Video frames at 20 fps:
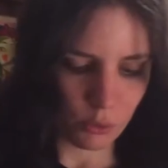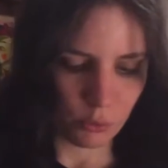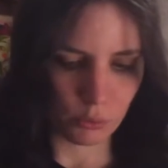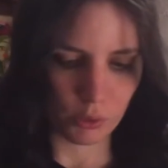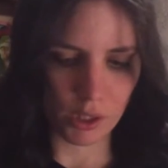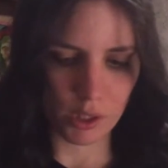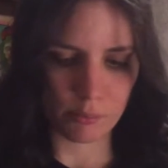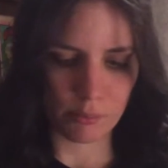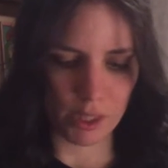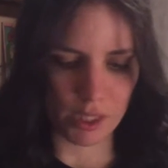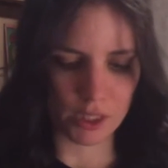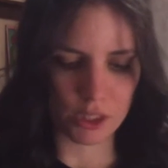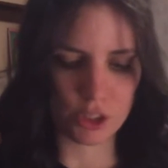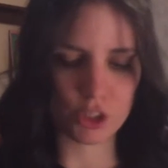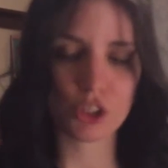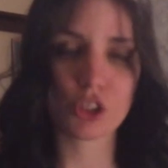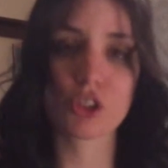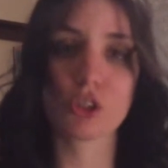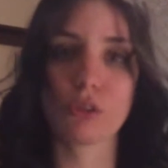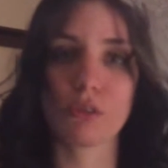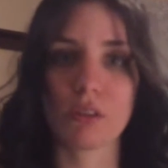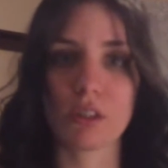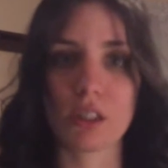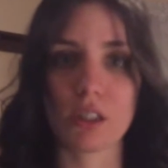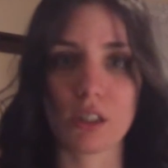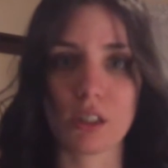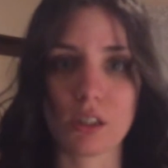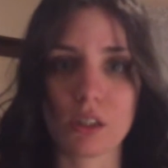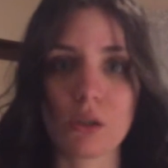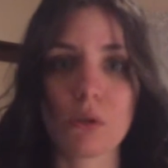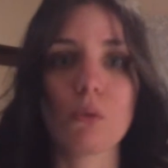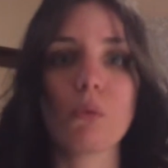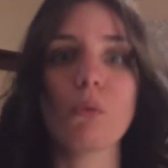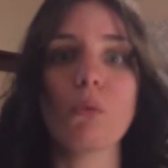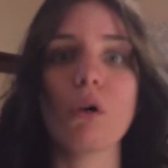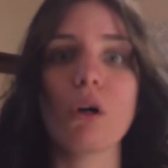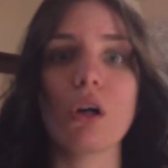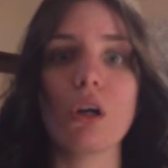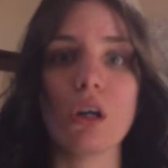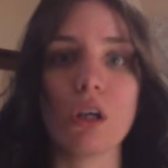What I managed to read
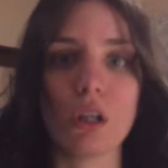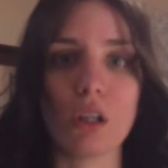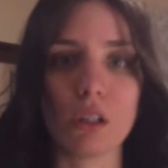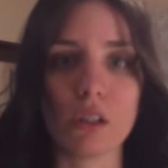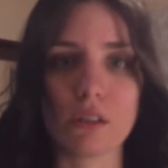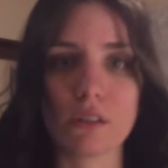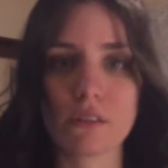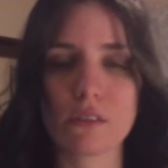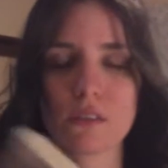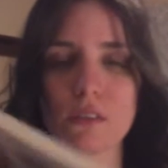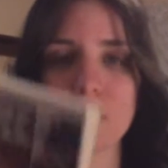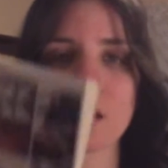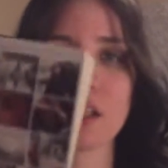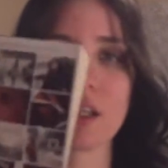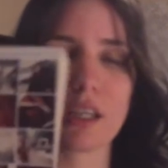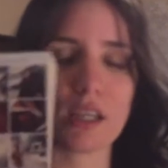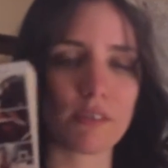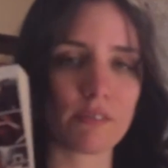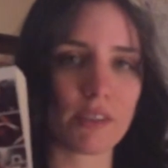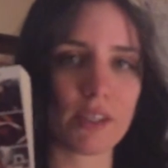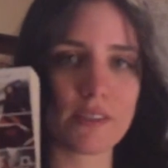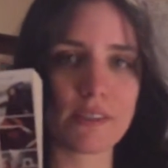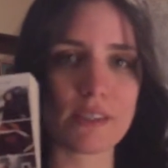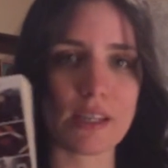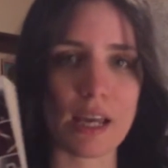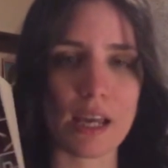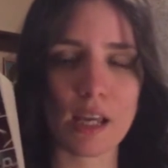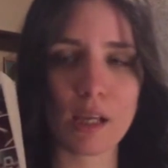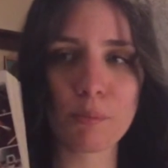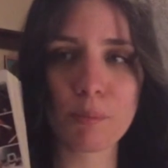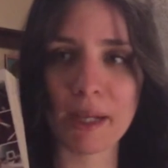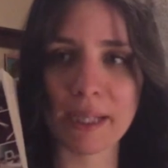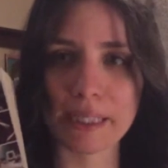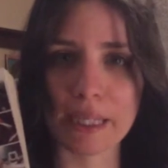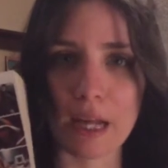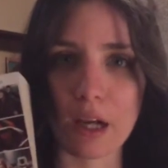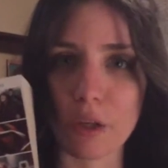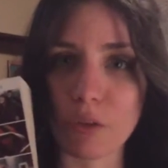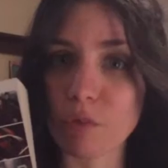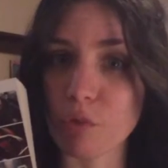was If I Stay by
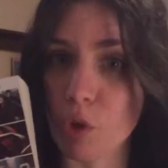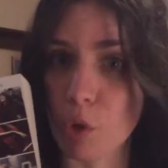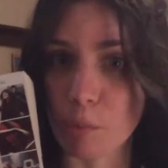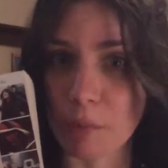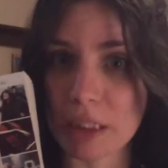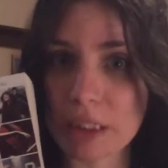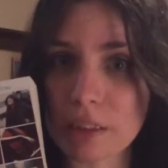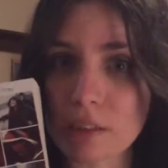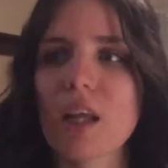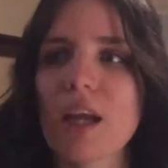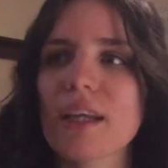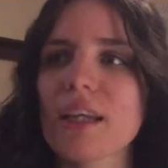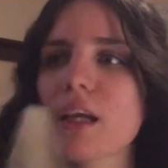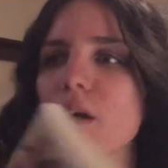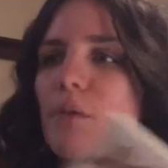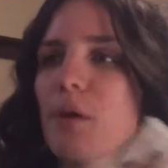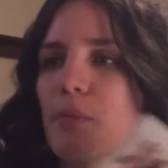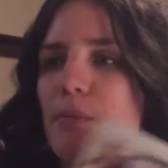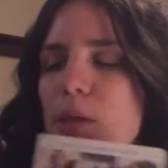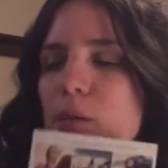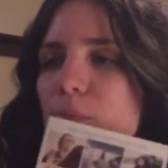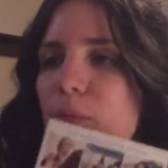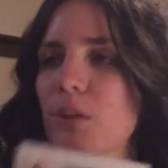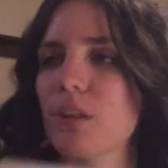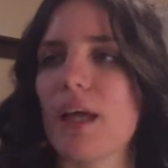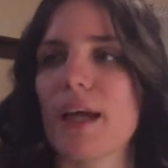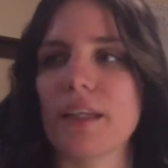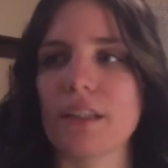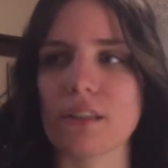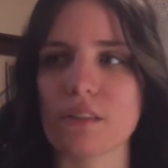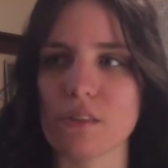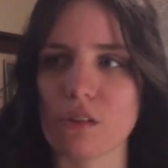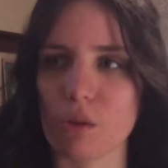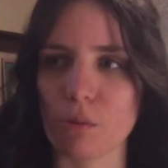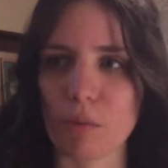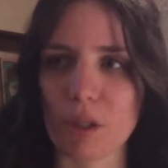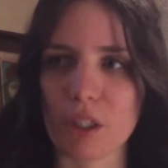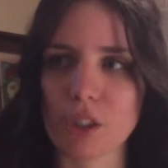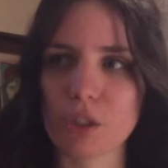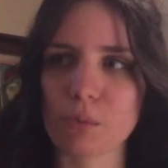Gayle Forman. I get why people like it so
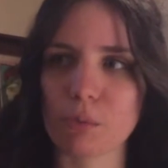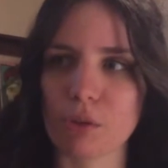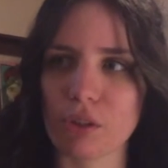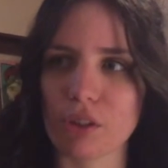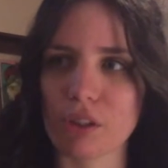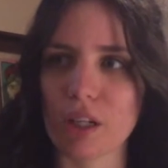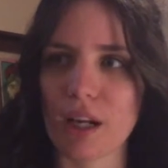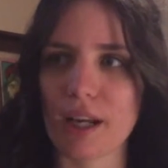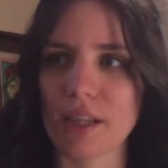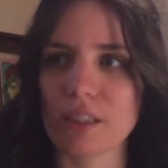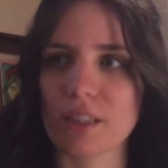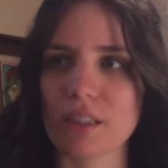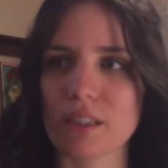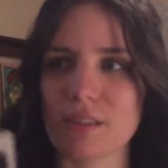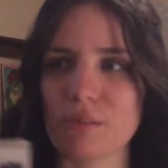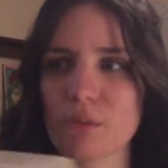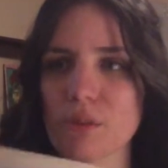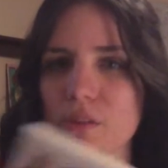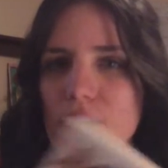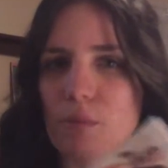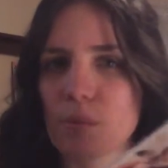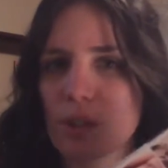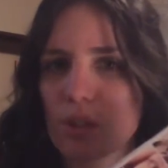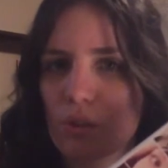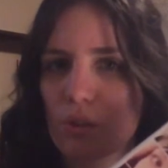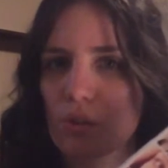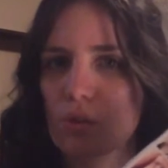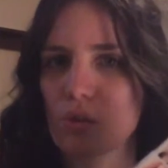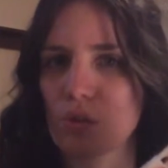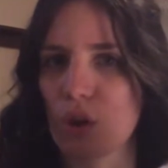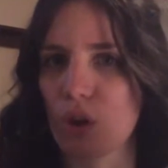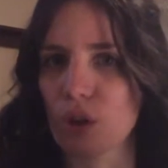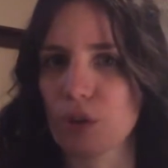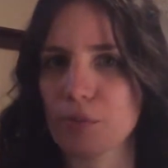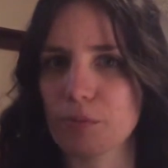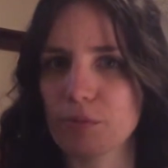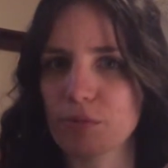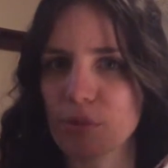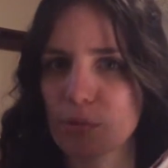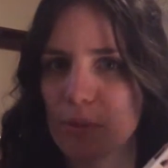much, but it was a bit too
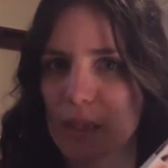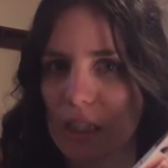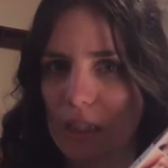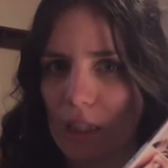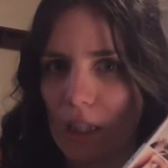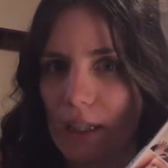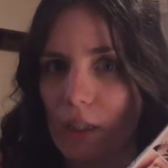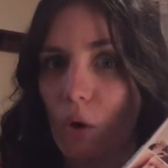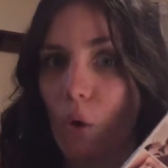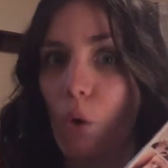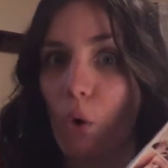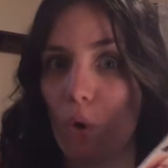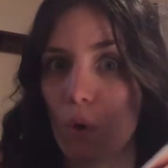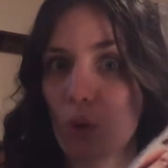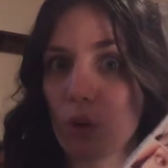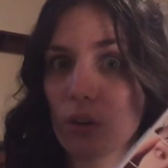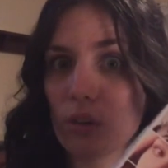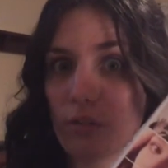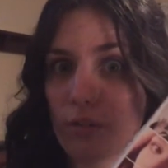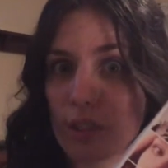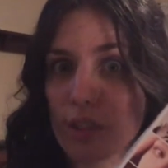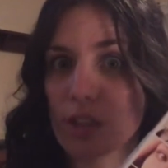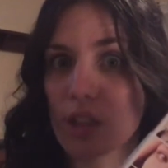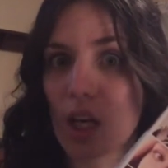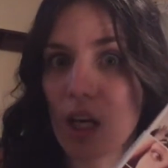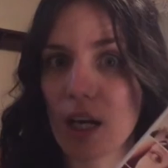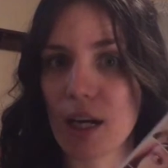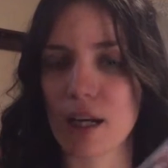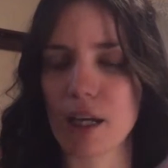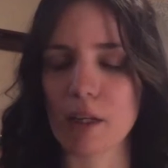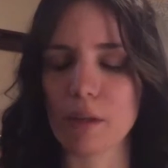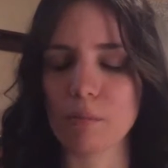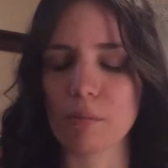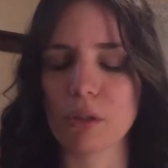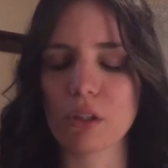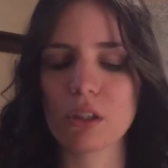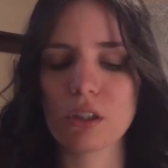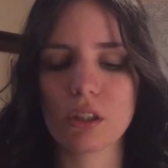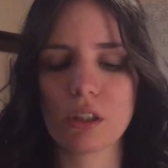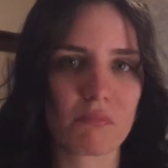solemn for me, like all of the time.
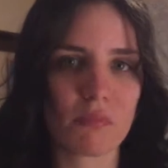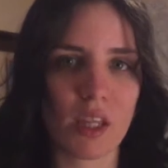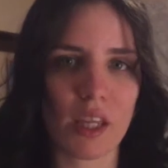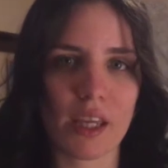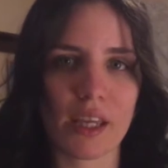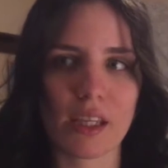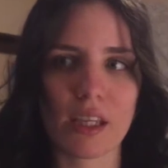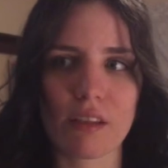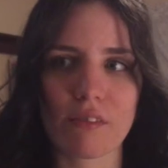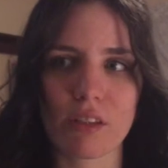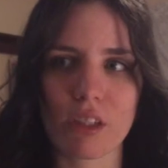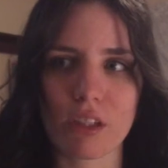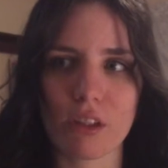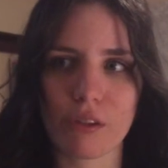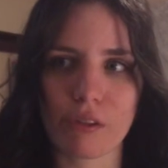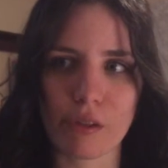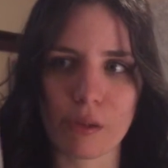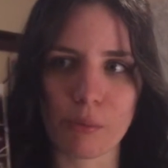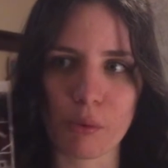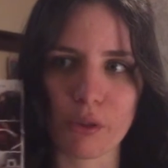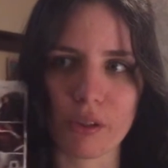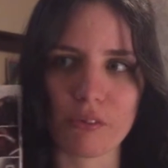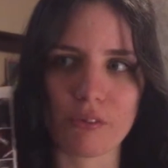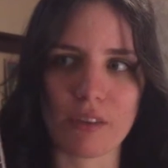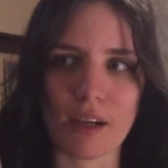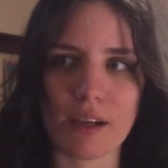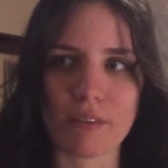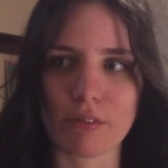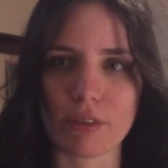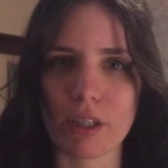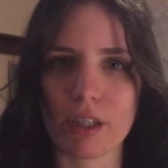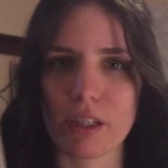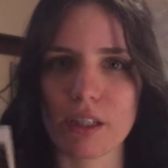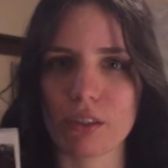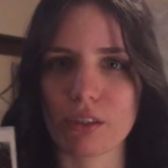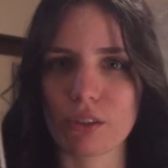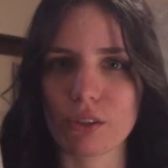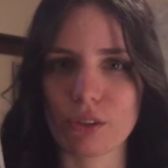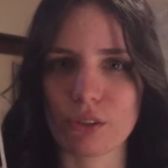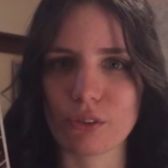I gave it a 3.5
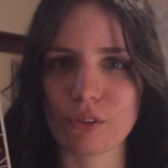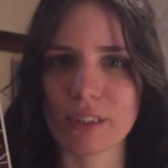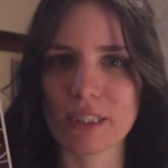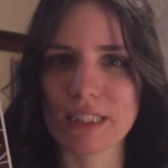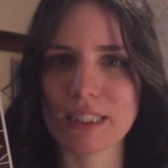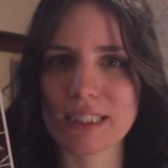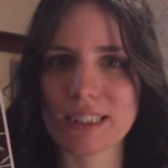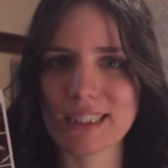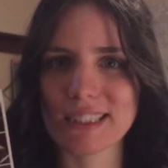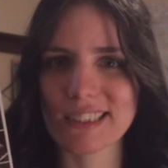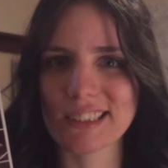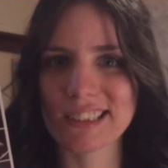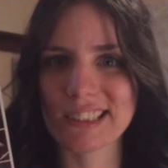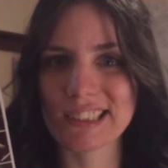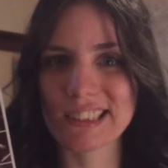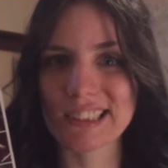rating on Goodreads.